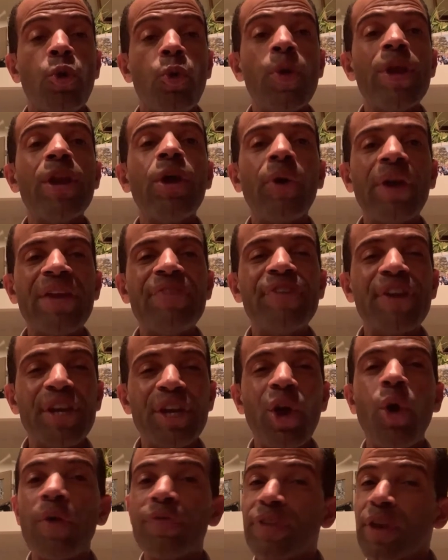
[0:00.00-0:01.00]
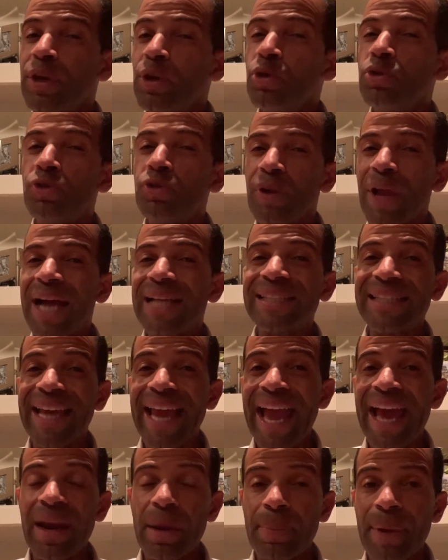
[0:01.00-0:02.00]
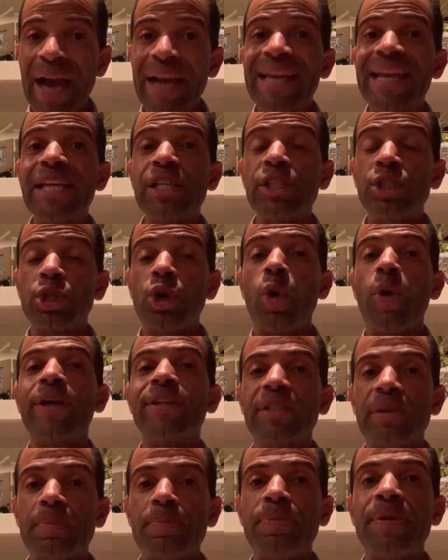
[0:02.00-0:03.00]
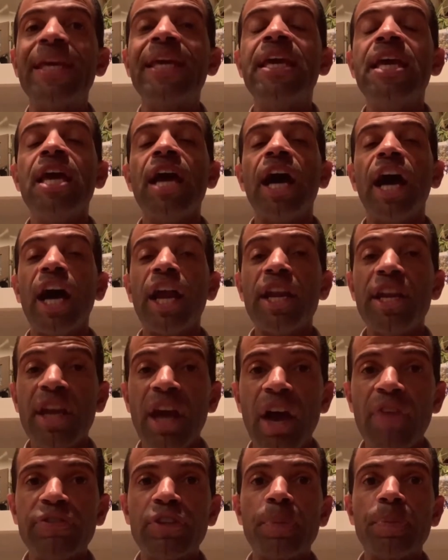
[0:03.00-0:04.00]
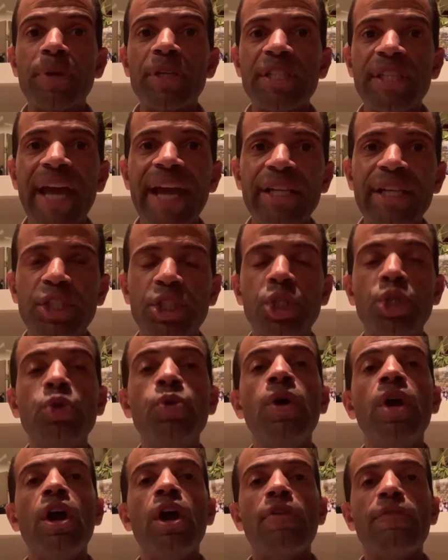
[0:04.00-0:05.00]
We don't even know if the neutralizing antibody is going to be enough to protect you